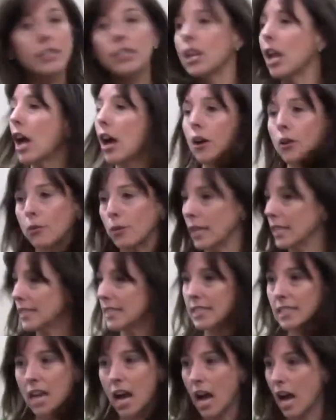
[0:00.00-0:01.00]
No,
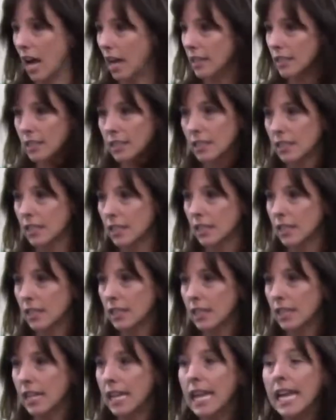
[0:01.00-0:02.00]
it's not.
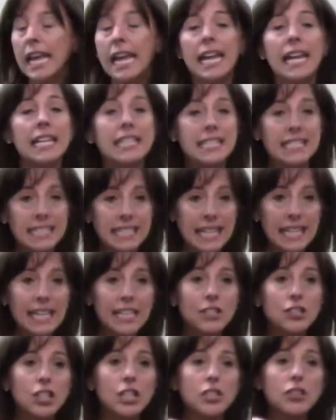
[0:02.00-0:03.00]
It's
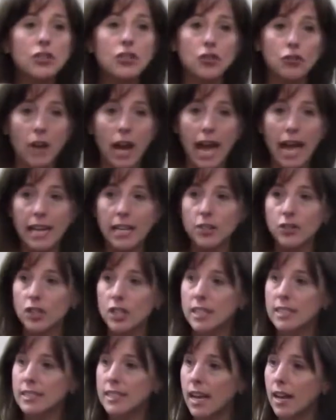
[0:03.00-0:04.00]
teaching
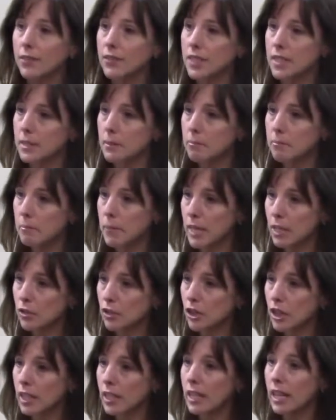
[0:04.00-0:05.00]
strategies of
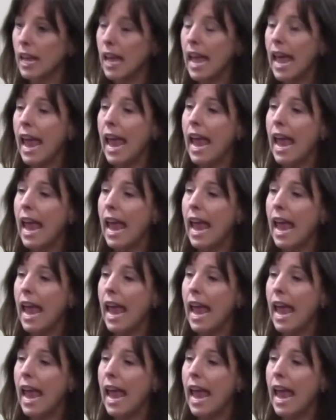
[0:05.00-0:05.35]
submission